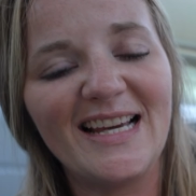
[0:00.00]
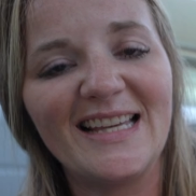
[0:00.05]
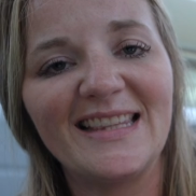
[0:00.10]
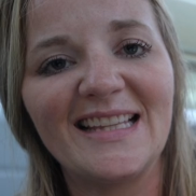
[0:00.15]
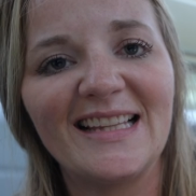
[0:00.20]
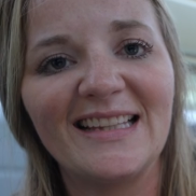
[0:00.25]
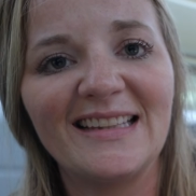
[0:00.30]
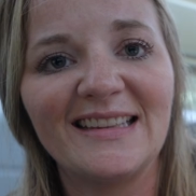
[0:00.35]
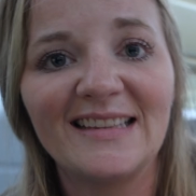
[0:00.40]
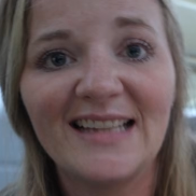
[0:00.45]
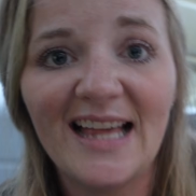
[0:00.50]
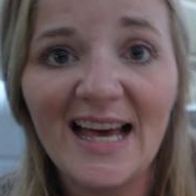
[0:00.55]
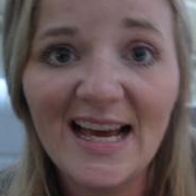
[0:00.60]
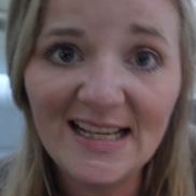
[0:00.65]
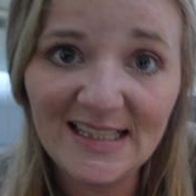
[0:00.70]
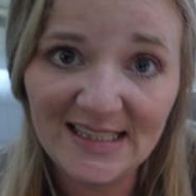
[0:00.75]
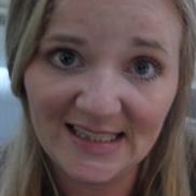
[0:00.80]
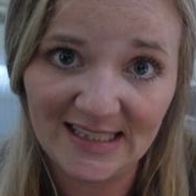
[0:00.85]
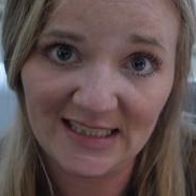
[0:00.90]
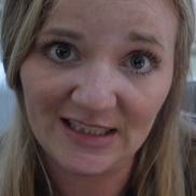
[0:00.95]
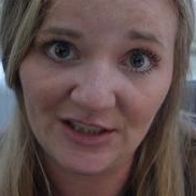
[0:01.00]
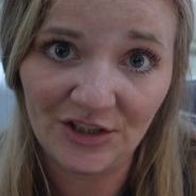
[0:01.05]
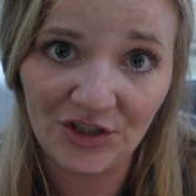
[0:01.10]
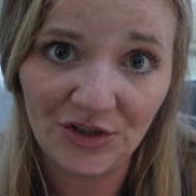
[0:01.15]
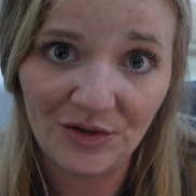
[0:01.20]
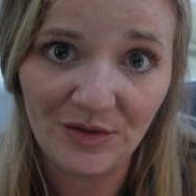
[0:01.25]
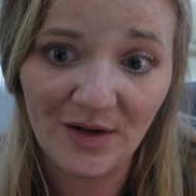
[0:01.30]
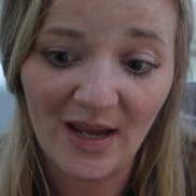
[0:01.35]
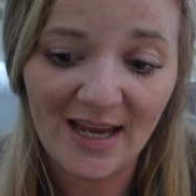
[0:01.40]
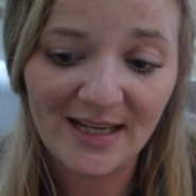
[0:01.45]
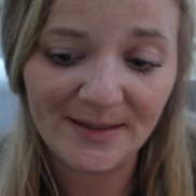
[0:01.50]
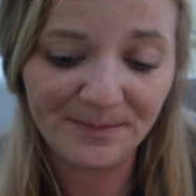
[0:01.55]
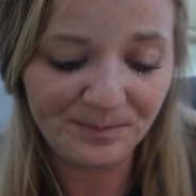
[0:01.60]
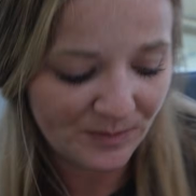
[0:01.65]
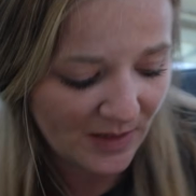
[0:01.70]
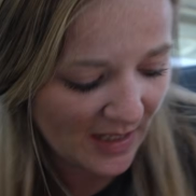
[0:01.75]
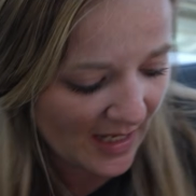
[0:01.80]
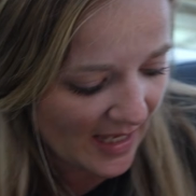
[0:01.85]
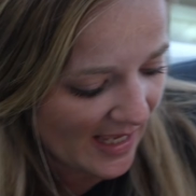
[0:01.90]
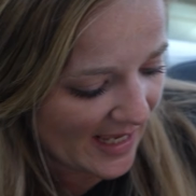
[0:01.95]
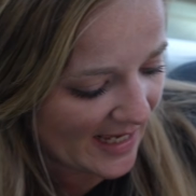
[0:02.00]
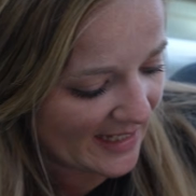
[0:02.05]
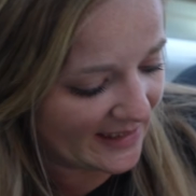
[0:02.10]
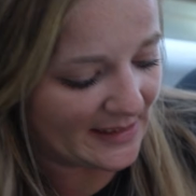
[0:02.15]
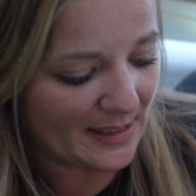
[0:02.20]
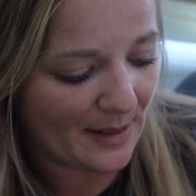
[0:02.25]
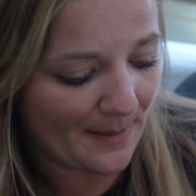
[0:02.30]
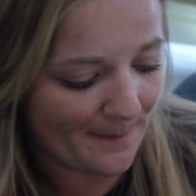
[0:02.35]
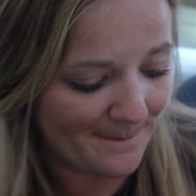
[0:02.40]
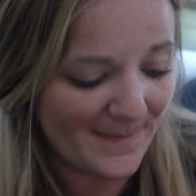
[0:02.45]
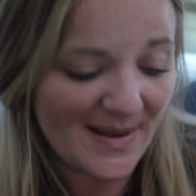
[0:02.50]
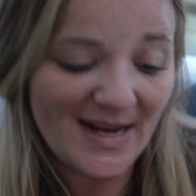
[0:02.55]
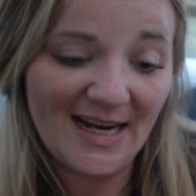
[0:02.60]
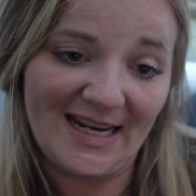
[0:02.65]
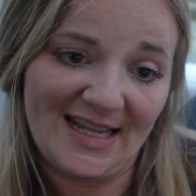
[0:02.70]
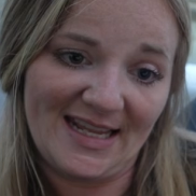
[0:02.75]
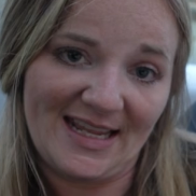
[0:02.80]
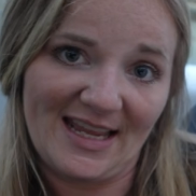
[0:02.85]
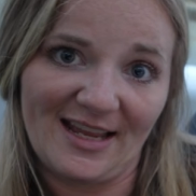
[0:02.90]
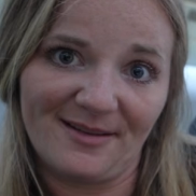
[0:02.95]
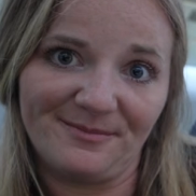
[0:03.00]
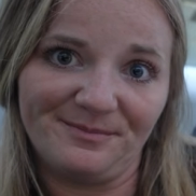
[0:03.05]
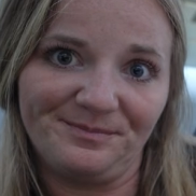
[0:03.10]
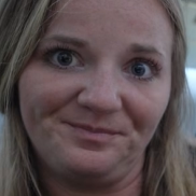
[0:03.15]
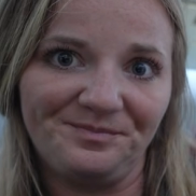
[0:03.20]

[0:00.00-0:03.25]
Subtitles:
And the last thing that you get is an Amenity Kit.